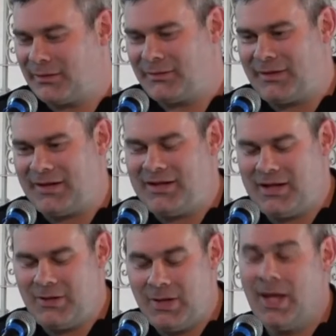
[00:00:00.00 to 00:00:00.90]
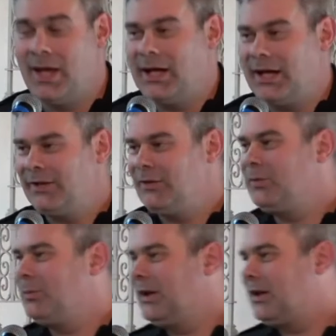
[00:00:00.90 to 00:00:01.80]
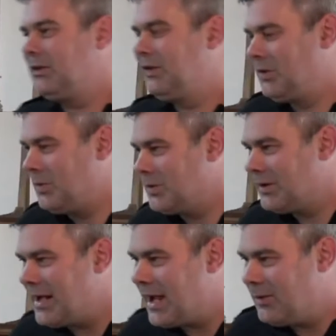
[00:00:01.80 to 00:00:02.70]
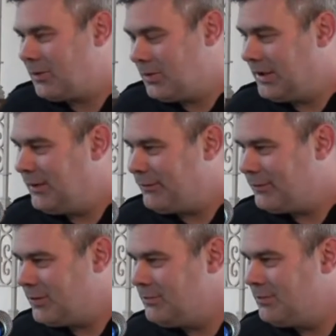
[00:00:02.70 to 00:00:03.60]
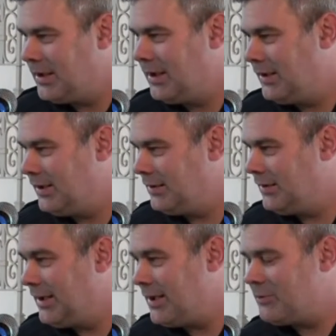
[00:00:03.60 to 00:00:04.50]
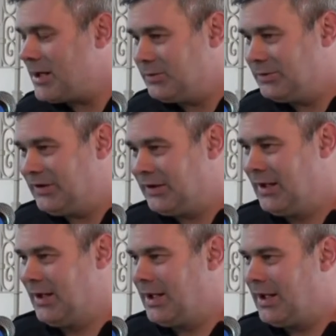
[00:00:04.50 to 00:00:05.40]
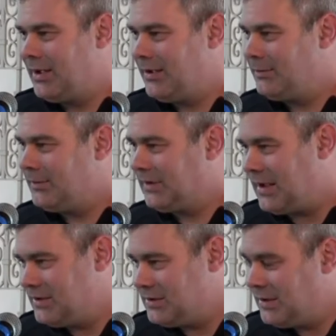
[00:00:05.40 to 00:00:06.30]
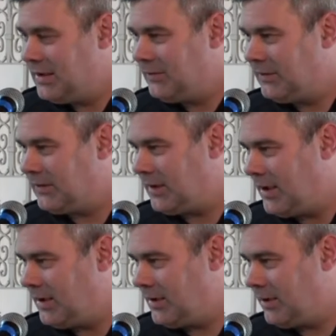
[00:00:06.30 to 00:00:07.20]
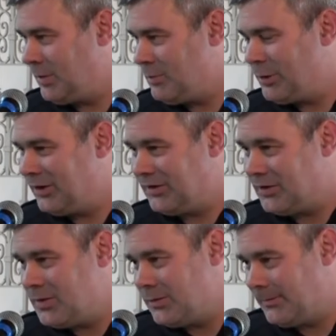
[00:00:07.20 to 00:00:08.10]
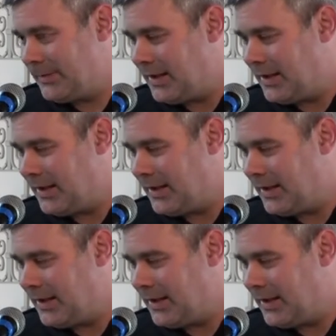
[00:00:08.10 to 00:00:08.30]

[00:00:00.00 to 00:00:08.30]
Thank you. And we're going to talk now or hear from Leanne Reynolds. So she lives up in Bristol.